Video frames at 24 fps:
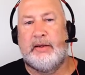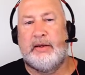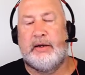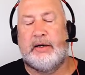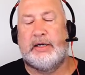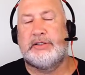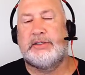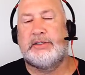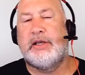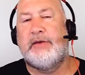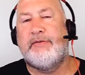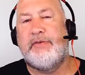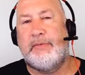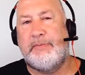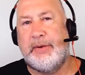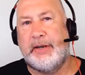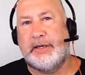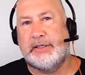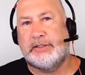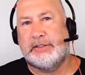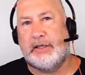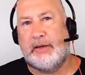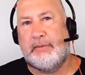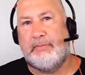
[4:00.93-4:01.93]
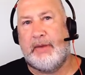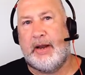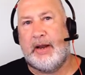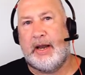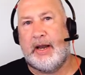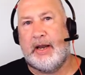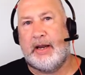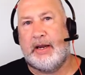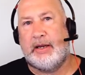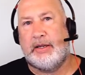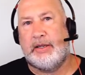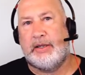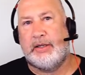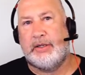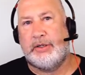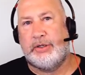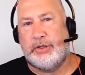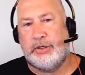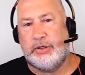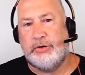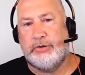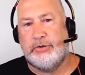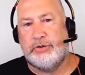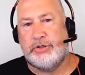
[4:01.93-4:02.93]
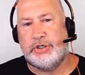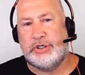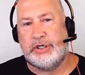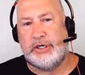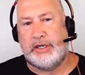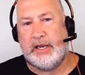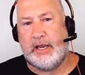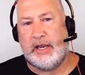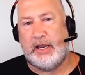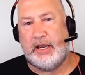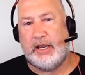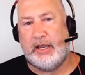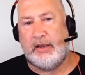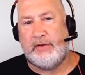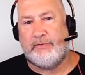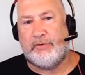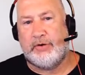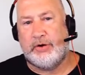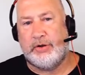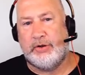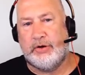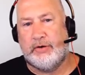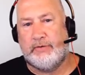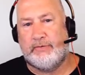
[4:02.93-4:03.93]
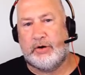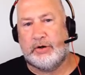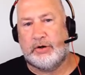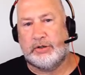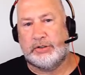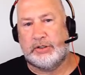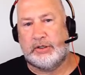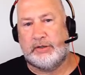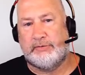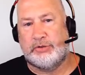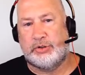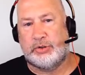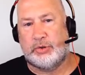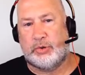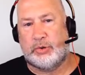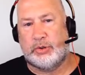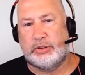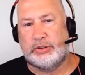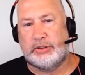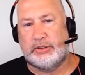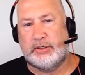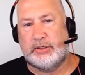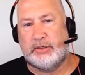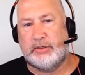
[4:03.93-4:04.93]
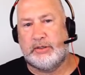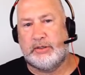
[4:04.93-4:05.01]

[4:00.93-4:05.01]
Let's see if it picks up my UGA for University of Georgia.